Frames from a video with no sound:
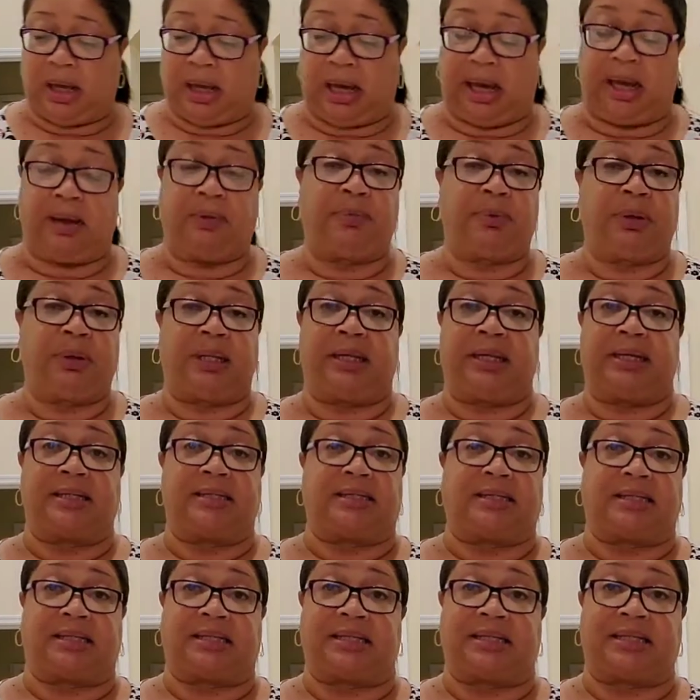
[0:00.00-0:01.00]
It really
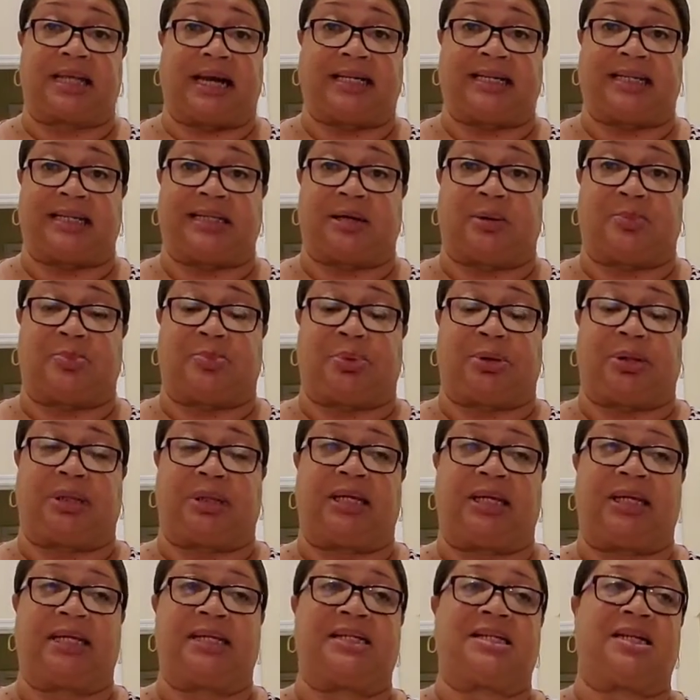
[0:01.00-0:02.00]
is just that simple.
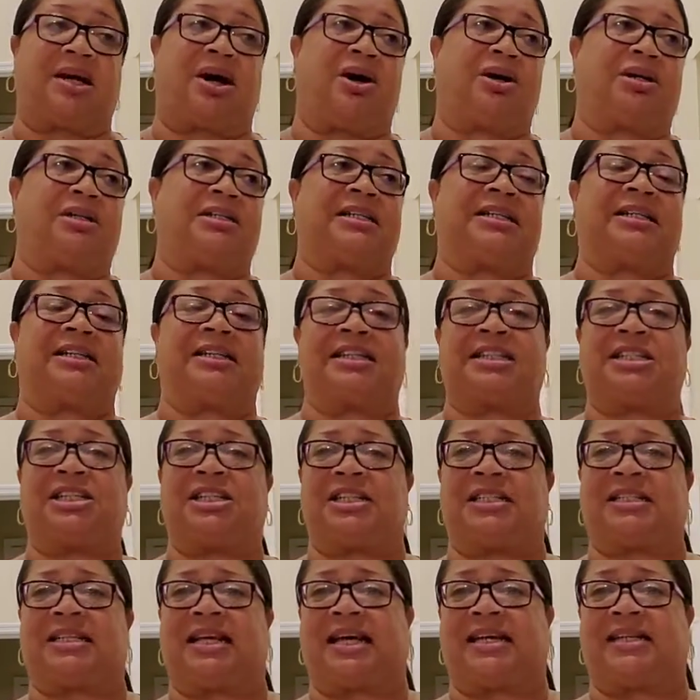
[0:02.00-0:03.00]
These are
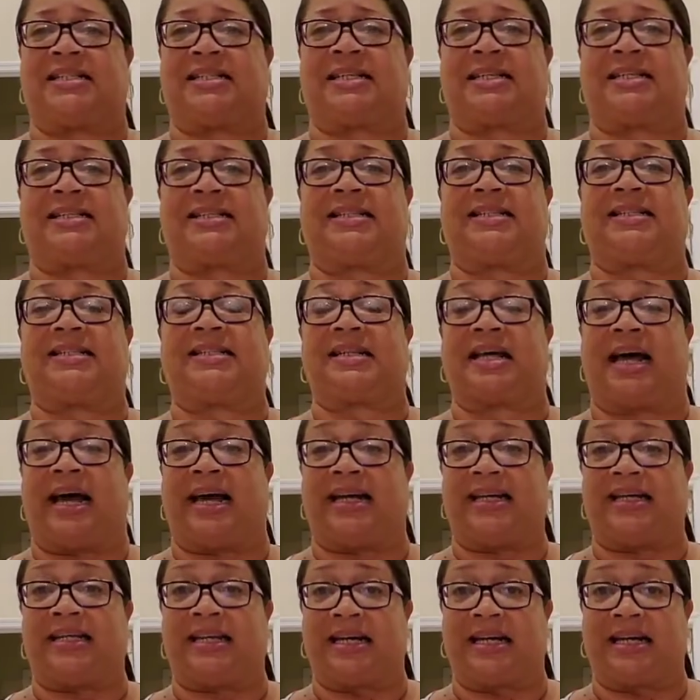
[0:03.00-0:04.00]
delicious as a
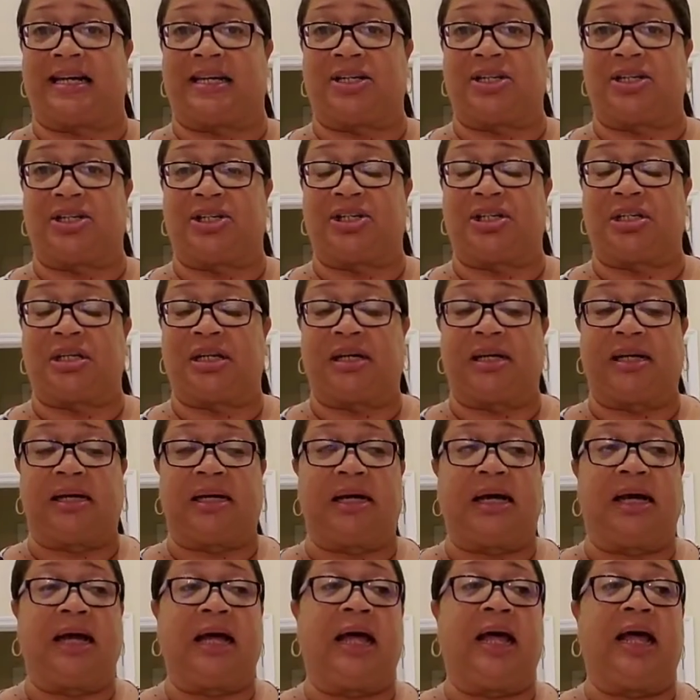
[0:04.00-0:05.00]
side dish.
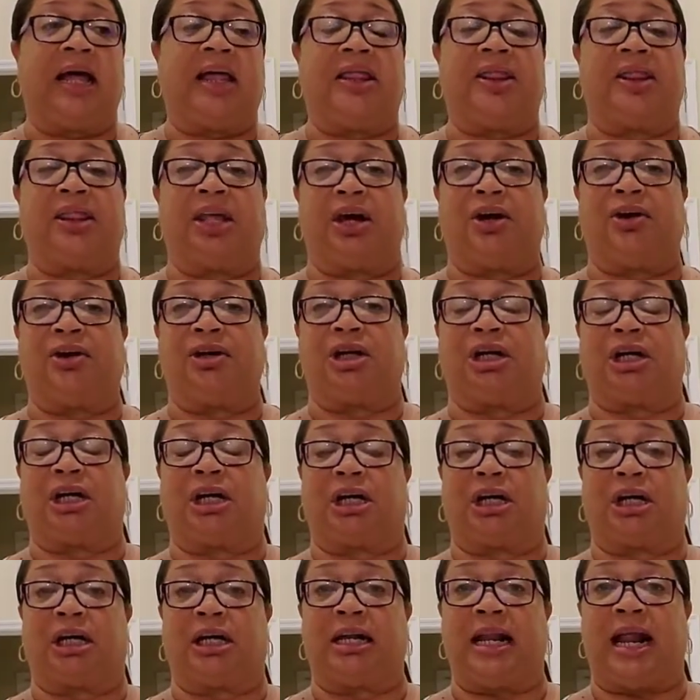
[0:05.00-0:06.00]
They're
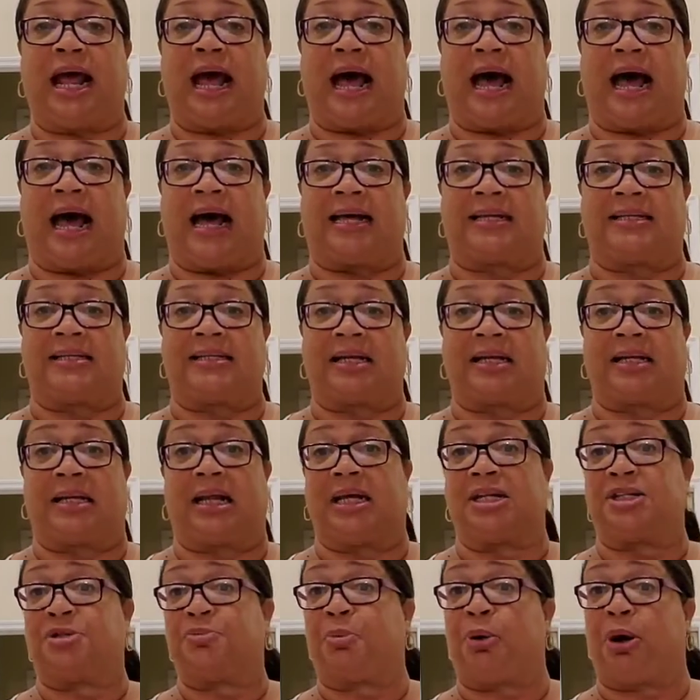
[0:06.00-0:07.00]
good as a
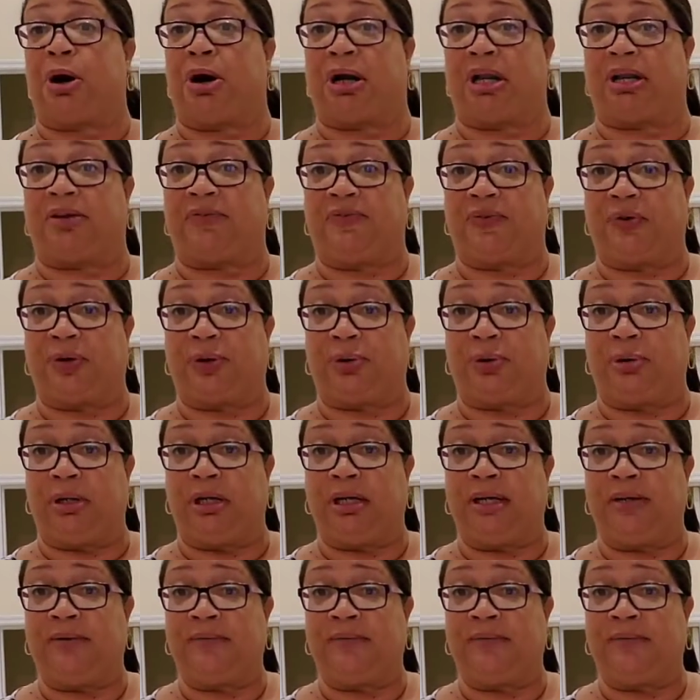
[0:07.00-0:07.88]
nice party food.